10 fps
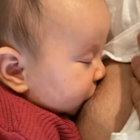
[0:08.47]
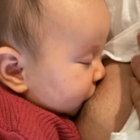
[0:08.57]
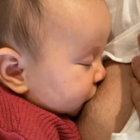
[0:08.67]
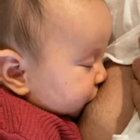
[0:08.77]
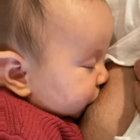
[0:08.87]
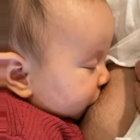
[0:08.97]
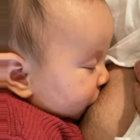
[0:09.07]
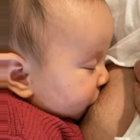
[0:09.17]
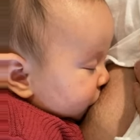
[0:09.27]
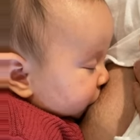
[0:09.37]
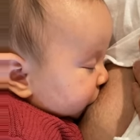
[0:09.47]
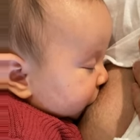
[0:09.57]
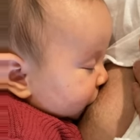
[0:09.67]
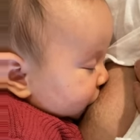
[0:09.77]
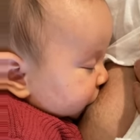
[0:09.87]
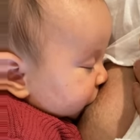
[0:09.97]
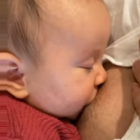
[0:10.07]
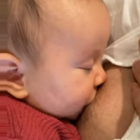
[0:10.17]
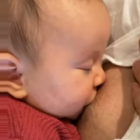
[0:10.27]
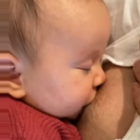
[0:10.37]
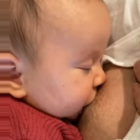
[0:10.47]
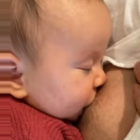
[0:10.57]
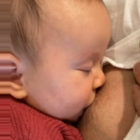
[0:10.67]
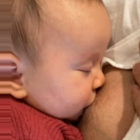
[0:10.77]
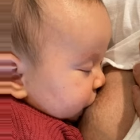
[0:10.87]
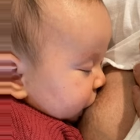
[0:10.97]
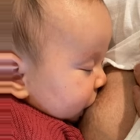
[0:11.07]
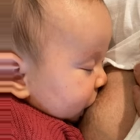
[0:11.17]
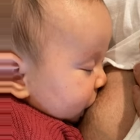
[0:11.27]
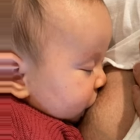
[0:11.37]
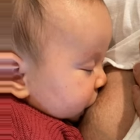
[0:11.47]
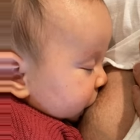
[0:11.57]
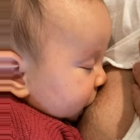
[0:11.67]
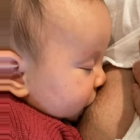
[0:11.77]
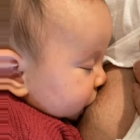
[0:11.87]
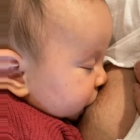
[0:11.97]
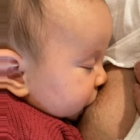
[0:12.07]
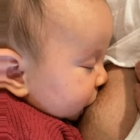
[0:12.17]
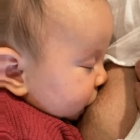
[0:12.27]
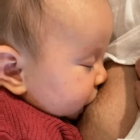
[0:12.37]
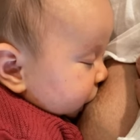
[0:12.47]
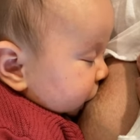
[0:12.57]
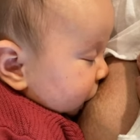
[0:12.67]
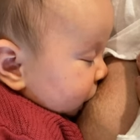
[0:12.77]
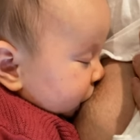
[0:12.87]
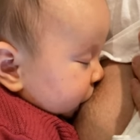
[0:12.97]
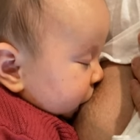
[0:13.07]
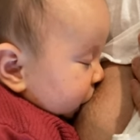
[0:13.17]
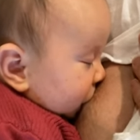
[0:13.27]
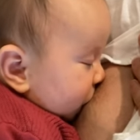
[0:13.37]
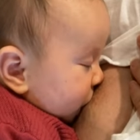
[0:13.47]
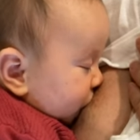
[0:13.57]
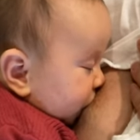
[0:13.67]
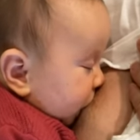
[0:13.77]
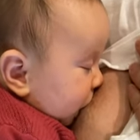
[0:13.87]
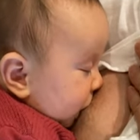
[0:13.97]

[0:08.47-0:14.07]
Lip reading: No one is speaking in this clip.